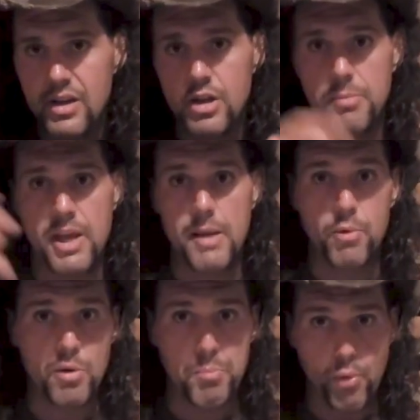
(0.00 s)
to be
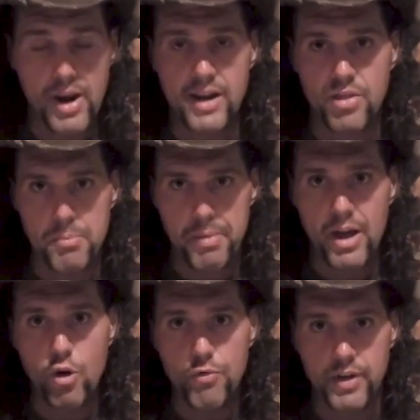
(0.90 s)
able to break the
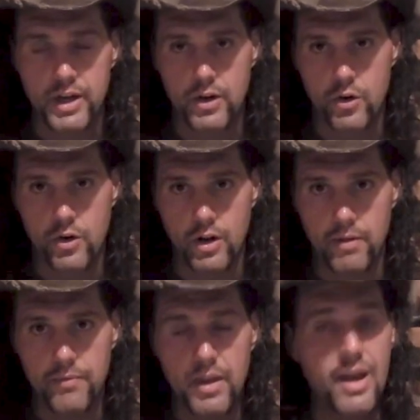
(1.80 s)
pelvic girdle.
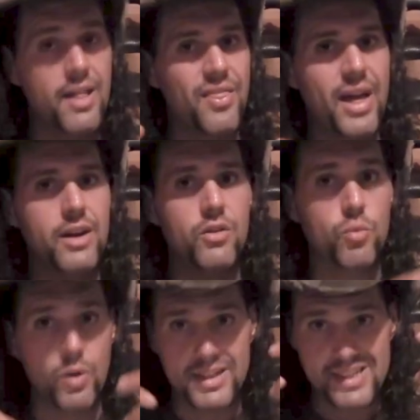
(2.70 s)
That is
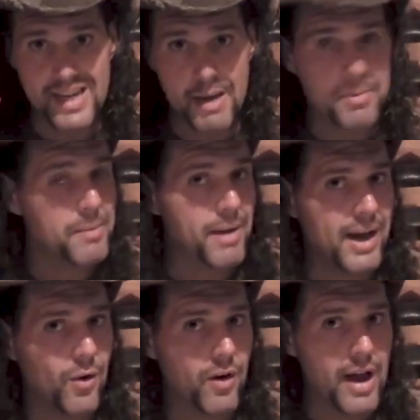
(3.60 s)
what stopping
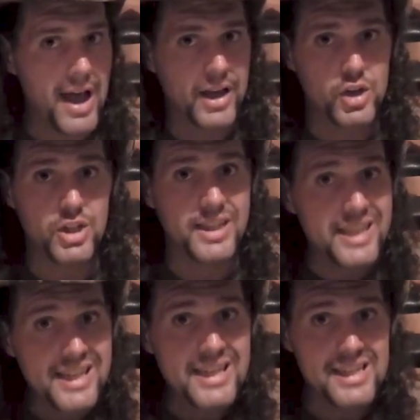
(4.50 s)
power
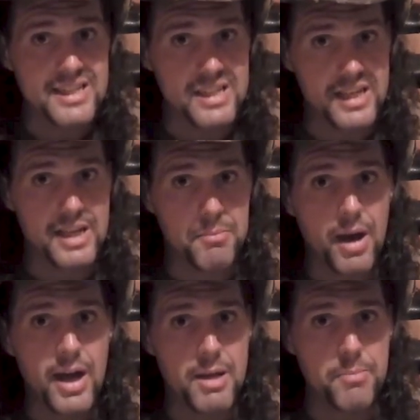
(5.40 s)
actually is, in
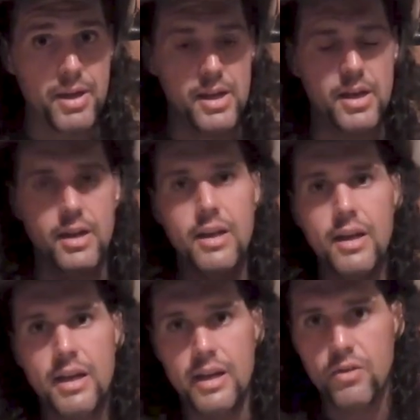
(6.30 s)
my opinion,
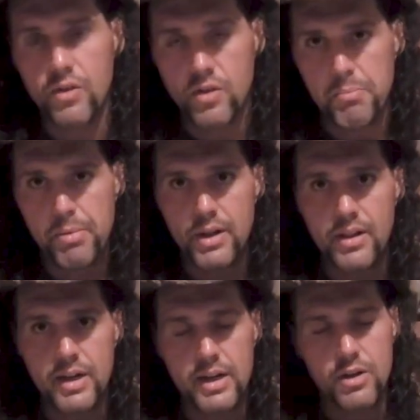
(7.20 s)
is its
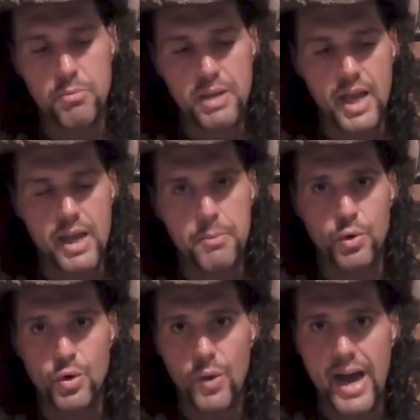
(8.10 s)
ability to be
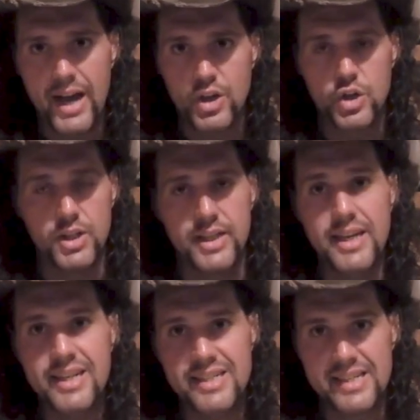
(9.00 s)
able to actually
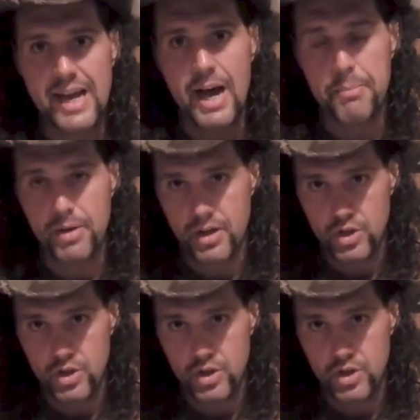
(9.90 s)
stop a